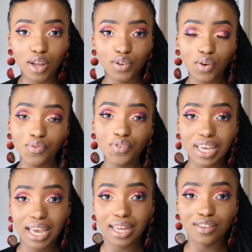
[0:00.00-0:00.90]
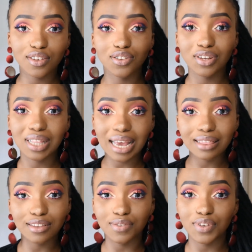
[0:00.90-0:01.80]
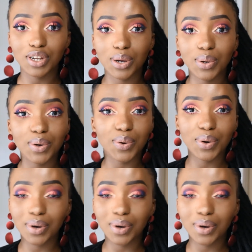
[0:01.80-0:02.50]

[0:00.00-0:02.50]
Don't forget to like this video,